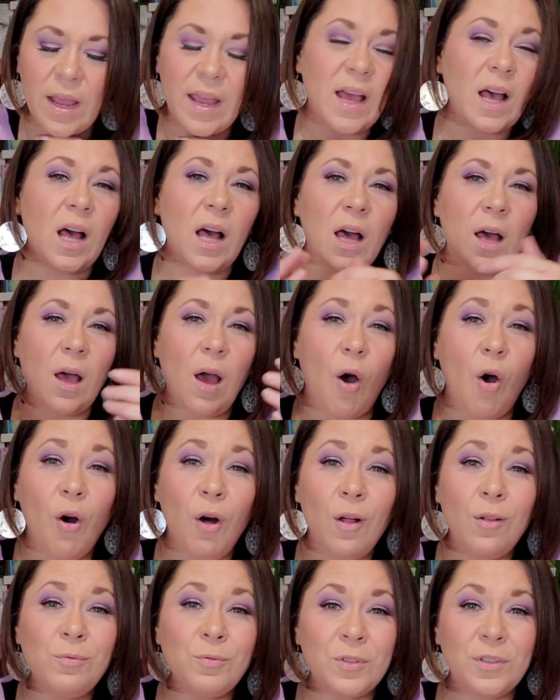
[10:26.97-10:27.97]

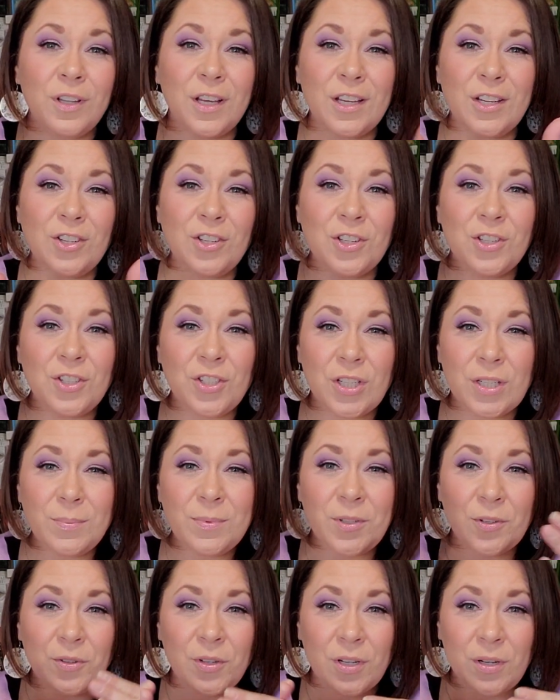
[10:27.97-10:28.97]
all
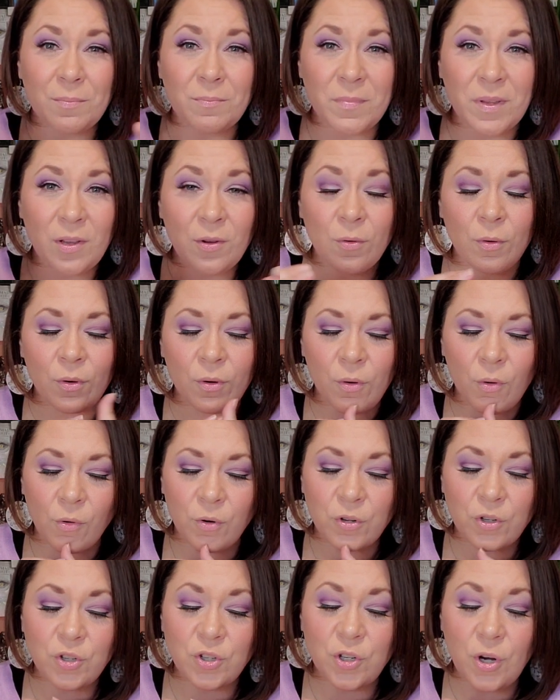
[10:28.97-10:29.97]
relationships are going to mirror
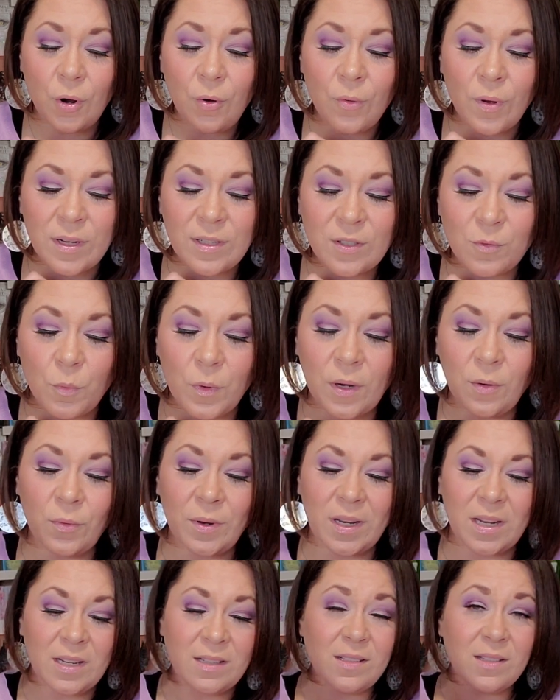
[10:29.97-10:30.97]
or show us where we
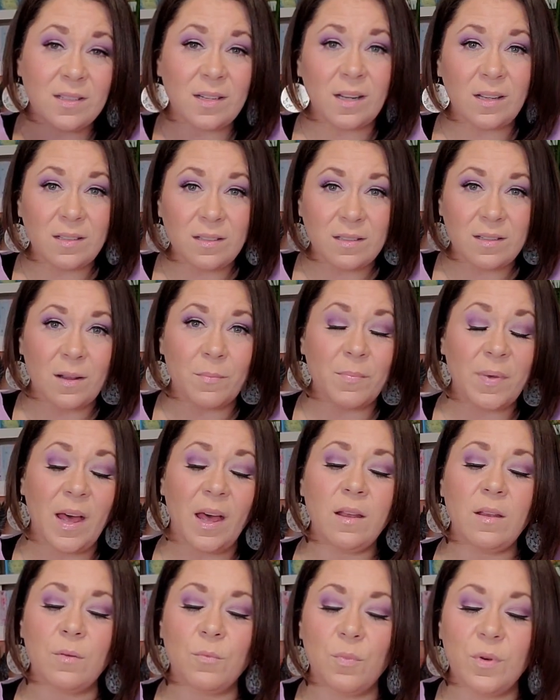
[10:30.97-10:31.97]
need to take a step
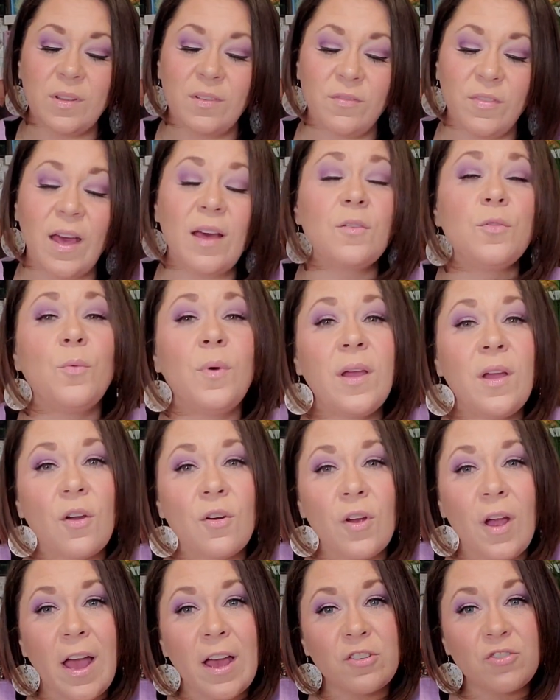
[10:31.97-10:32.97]
back and reevaluate
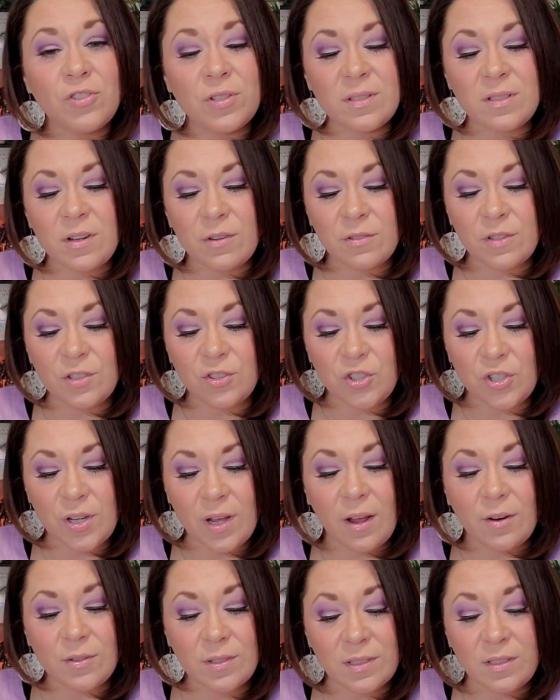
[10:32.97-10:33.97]
our actions,
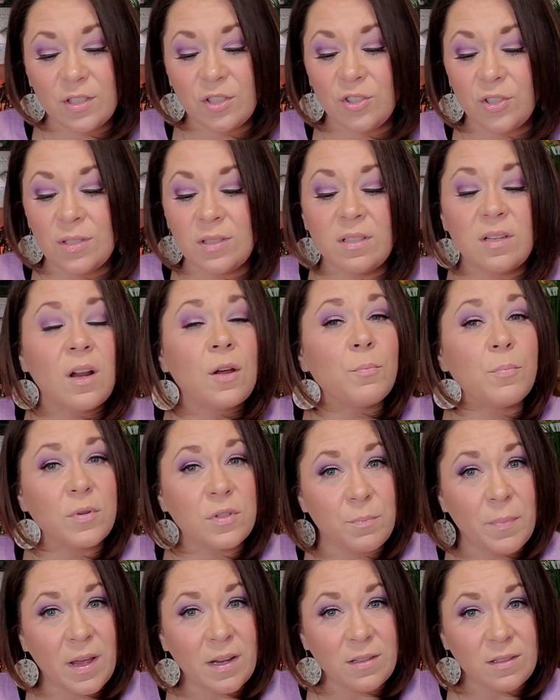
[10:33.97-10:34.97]
our decisions, and our
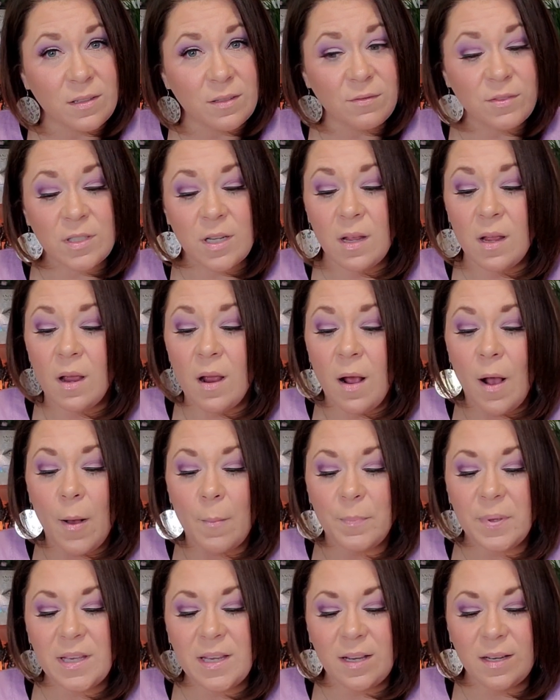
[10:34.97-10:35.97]
perspectives.
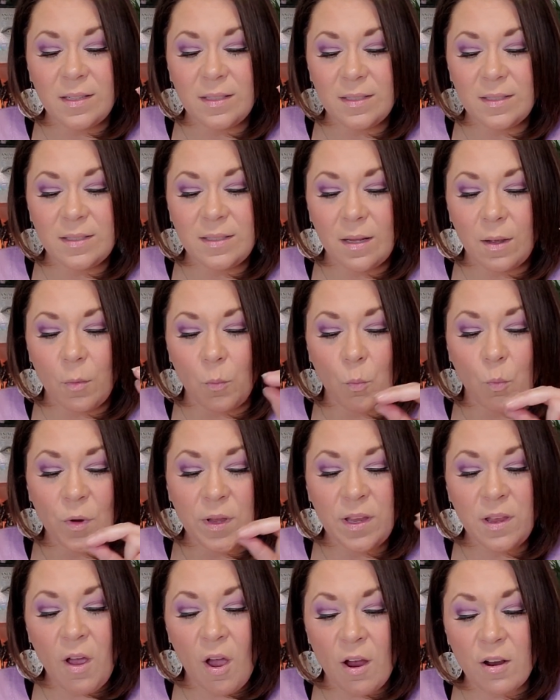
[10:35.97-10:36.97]
Because
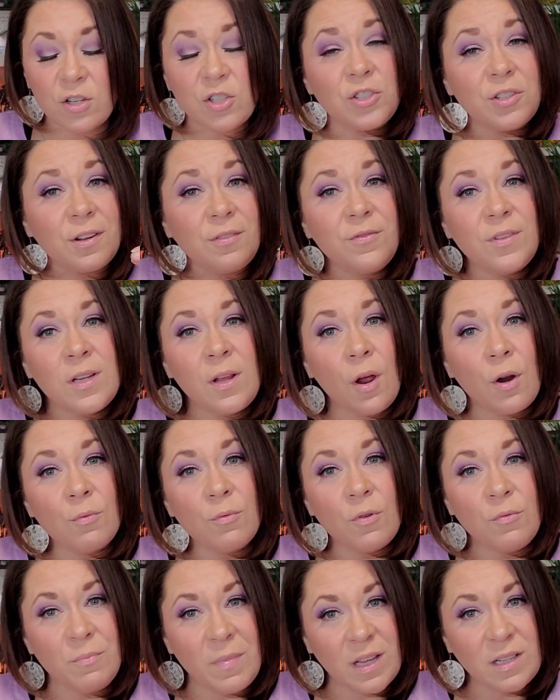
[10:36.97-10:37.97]
we are shifting our
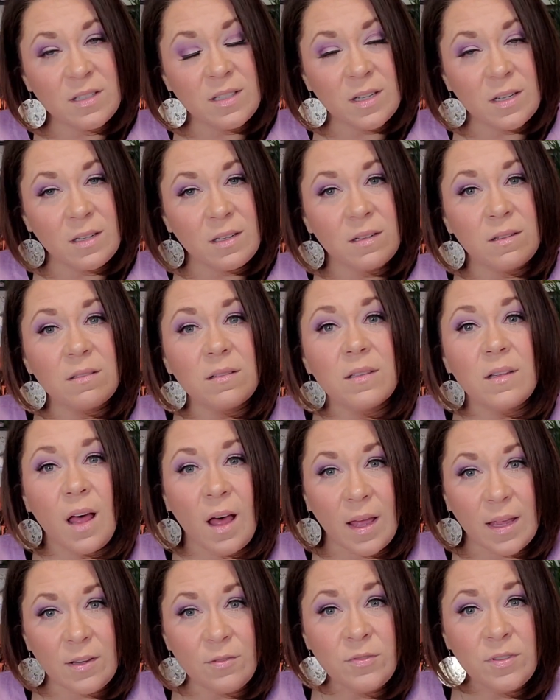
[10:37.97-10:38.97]
romantic
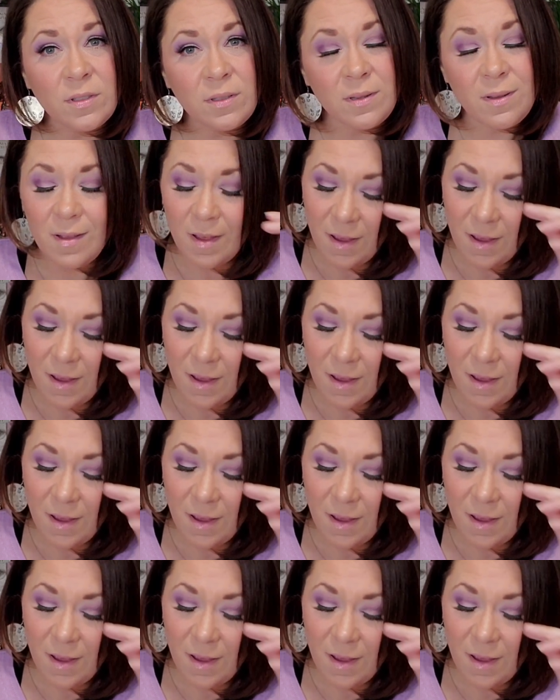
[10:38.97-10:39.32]
lives.